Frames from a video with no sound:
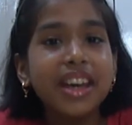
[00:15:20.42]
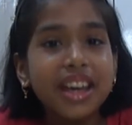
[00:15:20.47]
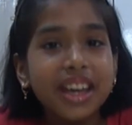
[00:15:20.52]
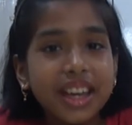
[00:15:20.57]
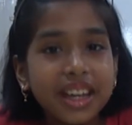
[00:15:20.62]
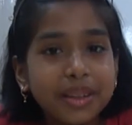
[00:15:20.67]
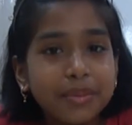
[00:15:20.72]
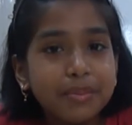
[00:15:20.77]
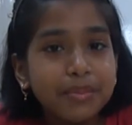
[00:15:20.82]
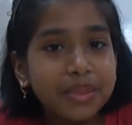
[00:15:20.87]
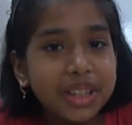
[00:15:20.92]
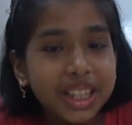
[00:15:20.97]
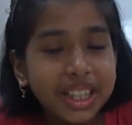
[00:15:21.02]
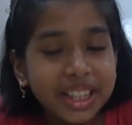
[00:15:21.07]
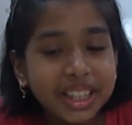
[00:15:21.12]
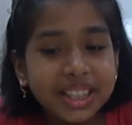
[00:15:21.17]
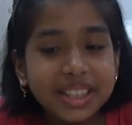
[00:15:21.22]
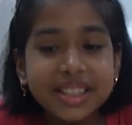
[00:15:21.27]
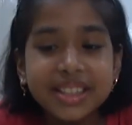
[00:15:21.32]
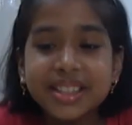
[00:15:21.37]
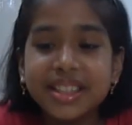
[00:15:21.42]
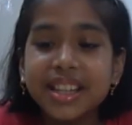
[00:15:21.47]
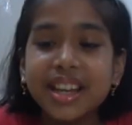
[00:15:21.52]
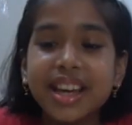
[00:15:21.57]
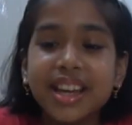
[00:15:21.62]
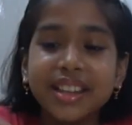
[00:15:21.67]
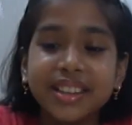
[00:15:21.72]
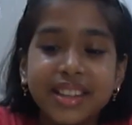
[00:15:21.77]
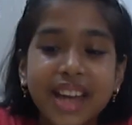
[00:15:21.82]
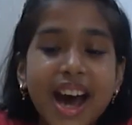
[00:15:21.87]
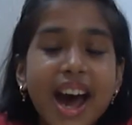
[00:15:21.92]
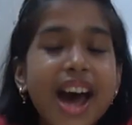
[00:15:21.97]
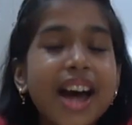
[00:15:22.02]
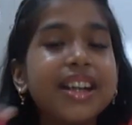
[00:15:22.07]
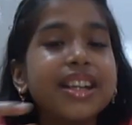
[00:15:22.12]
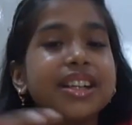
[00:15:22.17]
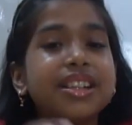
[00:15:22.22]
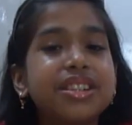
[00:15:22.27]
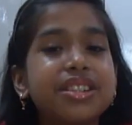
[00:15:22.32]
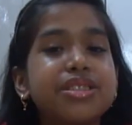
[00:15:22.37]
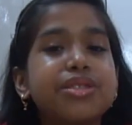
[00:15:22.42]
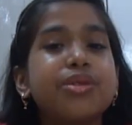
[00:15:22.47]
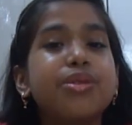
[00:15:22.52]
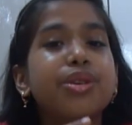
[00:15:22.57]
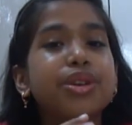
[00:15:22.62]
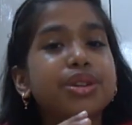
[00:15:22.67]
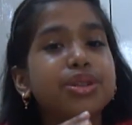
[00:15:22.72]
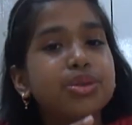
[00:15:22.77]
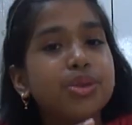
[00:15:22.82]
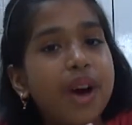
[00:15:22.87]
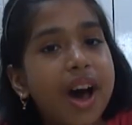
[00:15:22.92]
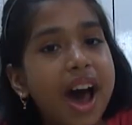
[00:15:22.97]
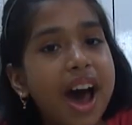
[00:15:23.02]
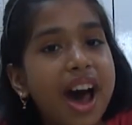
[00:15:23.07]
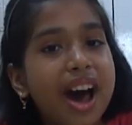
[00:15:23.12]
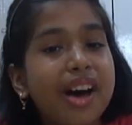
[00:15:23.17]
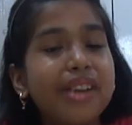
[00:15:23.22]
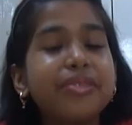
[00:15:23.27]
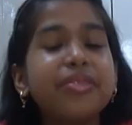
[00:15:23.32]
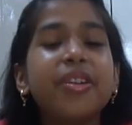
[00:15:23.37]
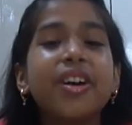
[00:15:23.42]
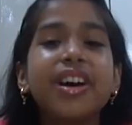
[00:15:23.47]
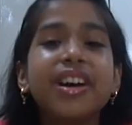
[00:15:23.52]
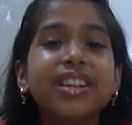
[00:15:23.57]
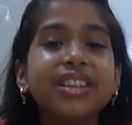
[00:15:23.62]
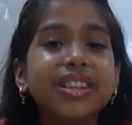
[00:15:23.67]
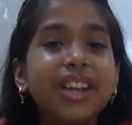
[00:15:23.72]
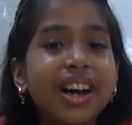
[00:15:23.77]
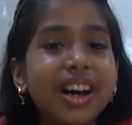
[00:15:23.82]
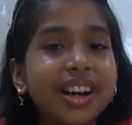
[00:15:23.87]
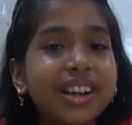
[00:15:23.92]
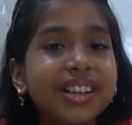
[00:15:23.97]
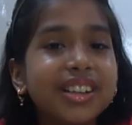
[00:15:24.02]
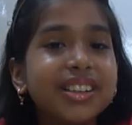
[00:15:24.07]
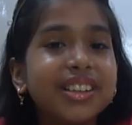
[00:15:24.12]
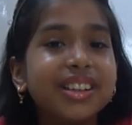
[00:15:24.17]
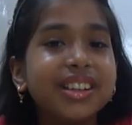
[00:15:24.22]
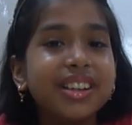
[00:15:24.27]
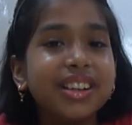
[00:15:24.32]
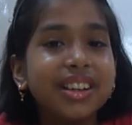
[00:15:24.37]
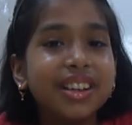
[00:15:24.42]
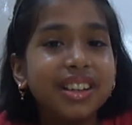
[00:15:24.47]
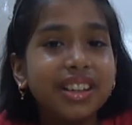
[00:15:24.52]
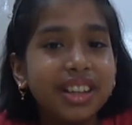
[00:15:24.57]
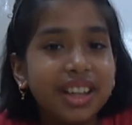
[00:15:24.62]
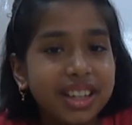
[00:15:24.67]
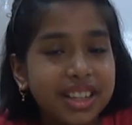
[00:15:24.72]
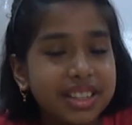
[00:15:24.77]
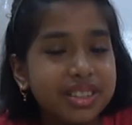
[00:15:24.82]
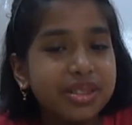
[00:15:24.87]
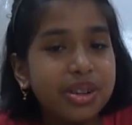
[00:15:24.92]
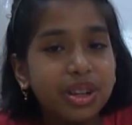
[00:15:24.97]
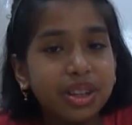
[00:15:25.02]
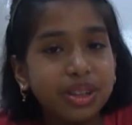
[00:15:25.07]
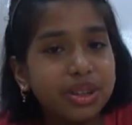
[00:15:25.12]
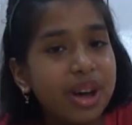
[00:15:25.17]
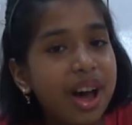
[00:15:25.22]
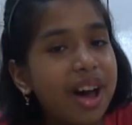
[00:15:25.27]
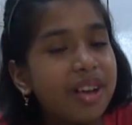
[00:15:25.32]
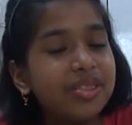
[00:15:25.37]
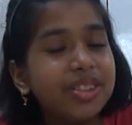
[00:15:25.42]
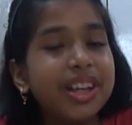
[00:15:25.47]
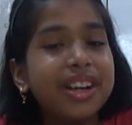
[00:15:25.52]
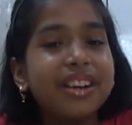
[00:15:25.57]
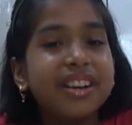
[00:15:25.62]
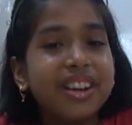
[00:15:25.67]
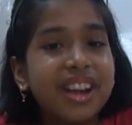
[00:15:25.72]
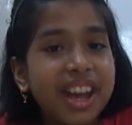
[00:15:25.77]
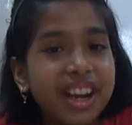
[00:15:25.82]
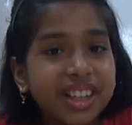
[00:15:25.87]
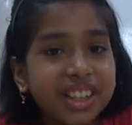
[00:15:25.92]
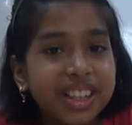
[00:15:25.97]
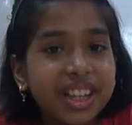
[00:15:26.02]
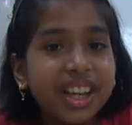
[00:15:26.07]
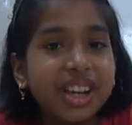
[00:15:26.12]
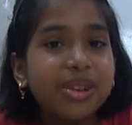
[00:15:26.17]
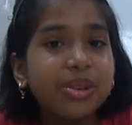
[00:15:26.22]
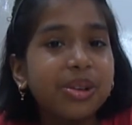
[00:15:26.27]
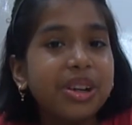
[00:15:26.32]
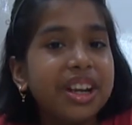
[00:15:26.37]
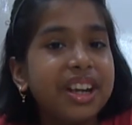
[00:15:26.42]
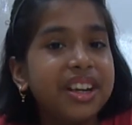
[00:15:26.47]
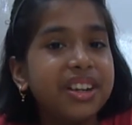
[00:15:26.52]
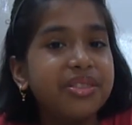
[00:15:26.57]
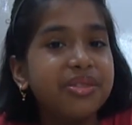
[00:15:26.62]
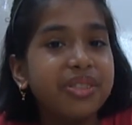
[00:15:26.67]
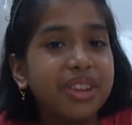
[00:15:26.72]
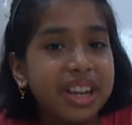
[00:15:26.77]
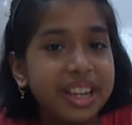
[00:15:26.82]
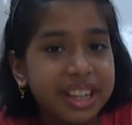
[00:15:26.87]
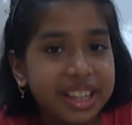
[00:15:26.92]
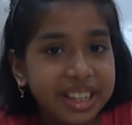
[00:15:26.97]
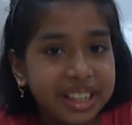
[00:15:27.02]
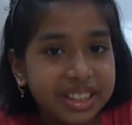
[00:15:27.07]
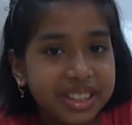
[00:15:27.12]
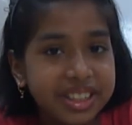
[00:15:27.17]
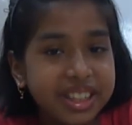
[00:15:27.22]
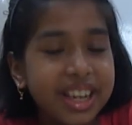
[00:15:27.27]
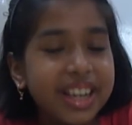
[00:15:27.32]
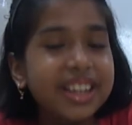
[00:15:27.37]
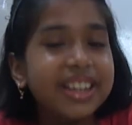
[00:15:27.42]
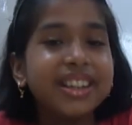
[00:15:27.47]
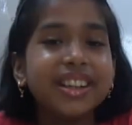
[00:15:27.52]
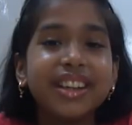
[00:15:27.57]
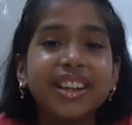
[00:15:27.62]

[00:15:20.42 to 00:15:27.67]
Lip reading: it means that it is going to have the reticulate venation,